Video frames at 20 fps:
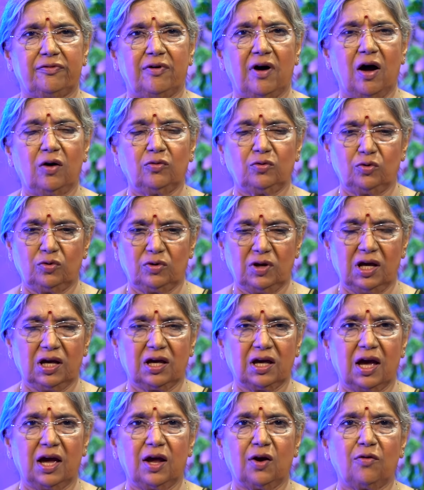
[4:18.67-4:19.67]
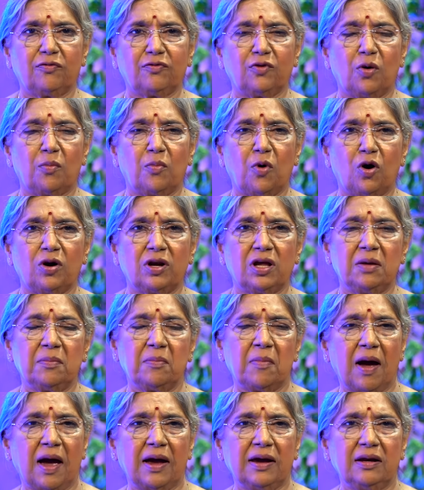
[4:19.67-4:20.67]
how to take care of your body,
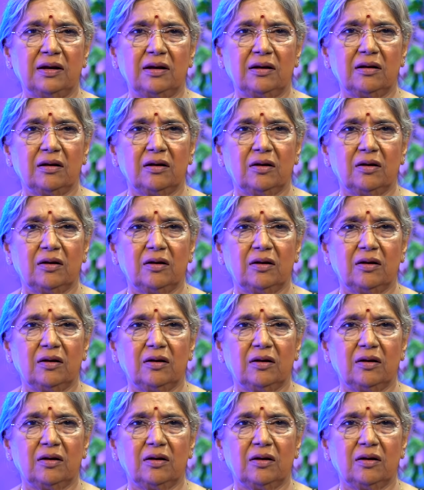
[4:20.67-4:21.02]
mind,